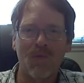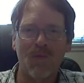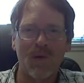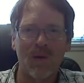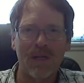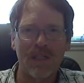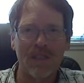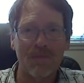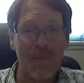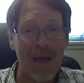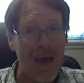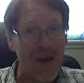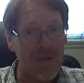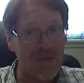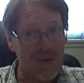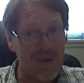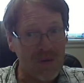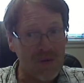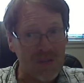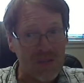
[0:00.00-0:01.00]
whereas
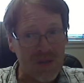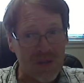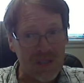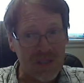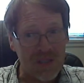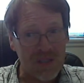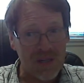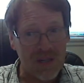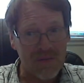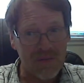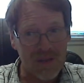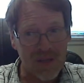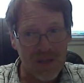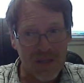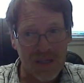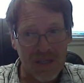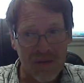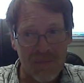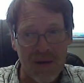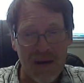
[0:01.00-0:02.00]
Matthew starts it off
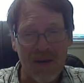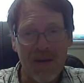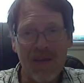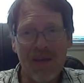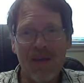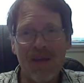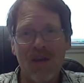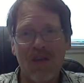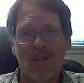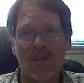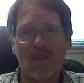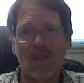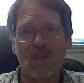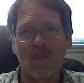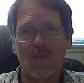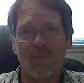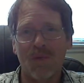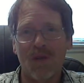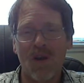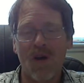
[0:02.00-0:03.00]
talking about the
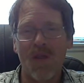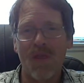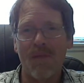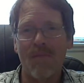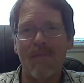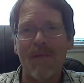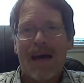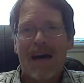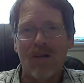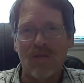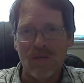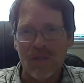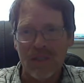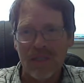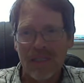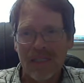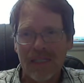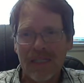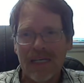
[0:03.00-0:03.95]
Sermon on the Mount.